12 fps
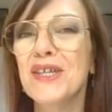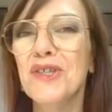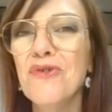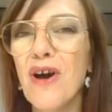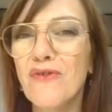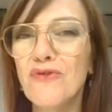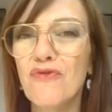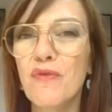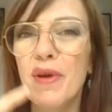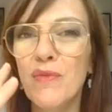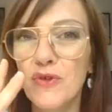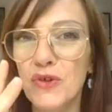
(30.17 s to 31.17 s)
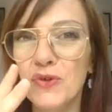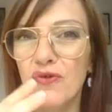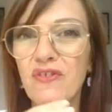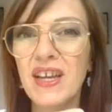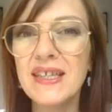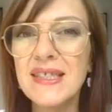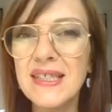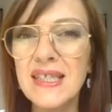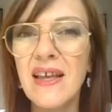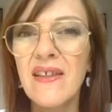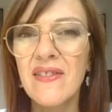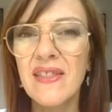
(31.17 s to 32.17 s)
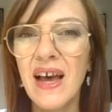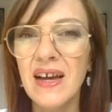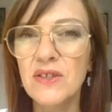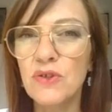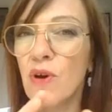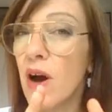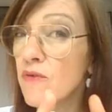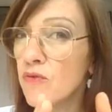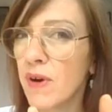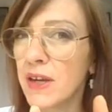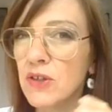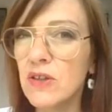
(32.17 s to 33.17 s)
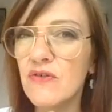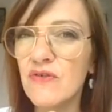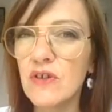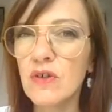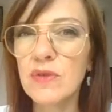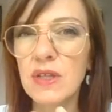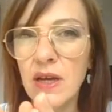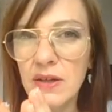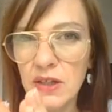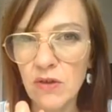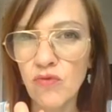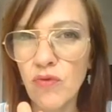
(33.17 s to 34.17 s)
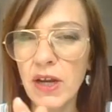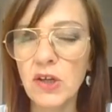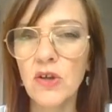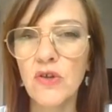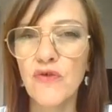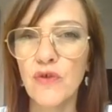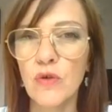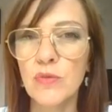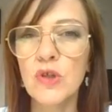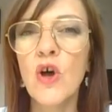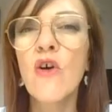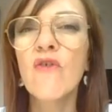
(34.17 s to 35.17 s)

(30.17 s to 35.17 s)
You have to remember 2 things, that you have regular verbs and irregular verbs.